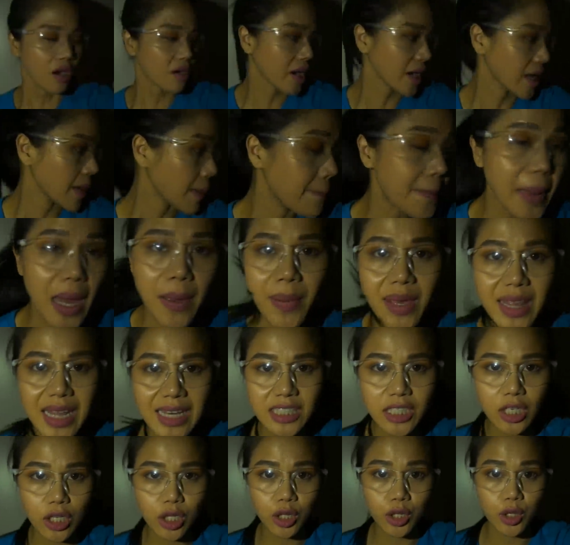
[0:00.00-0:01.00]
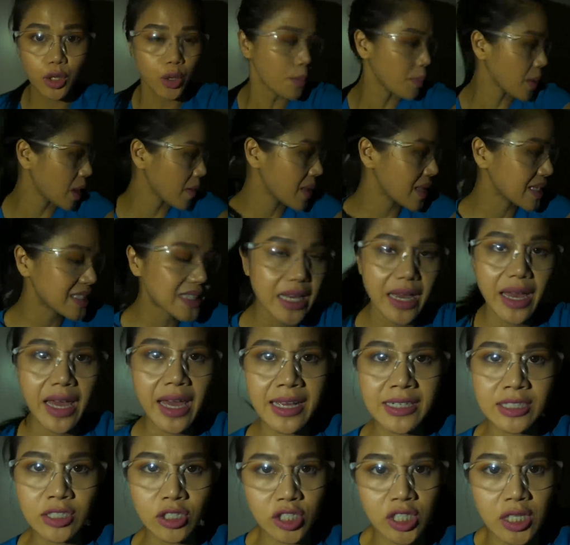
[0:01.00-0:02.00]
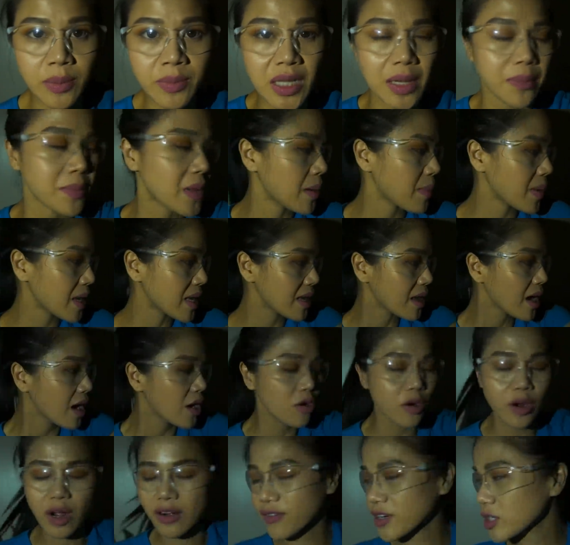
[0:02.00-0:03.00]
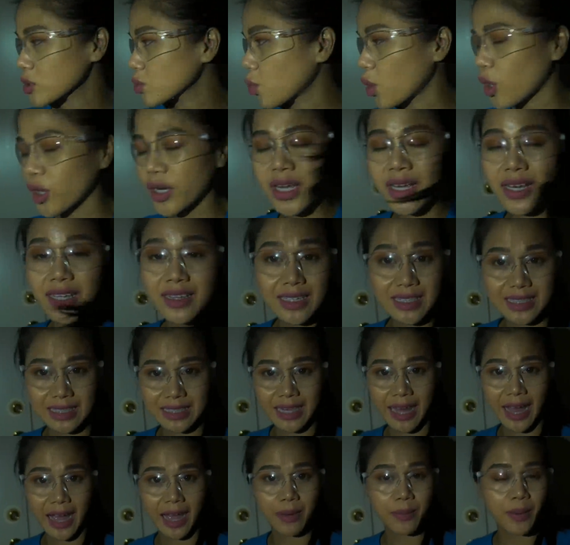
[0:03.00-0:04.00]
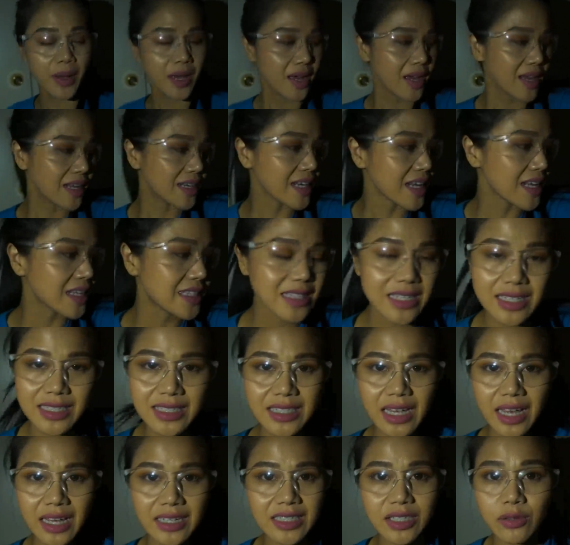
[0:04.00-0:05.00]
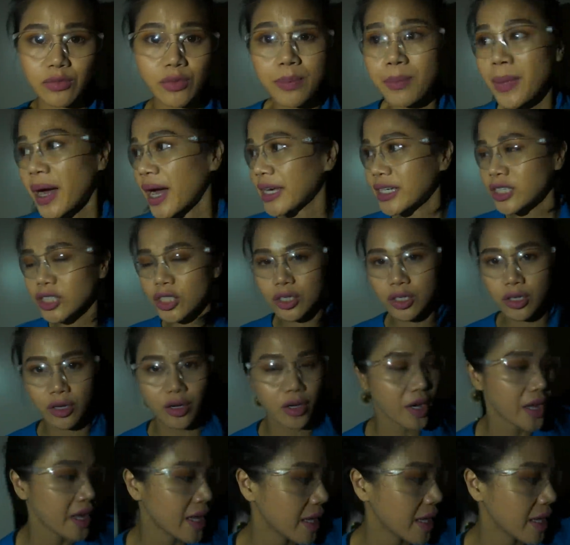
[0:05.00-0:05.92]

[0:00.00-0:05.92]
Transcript: All right, maybe that's a clue. Maybe that's a hint or something. Maybe whoever's working in this lab needs this as a reminder or a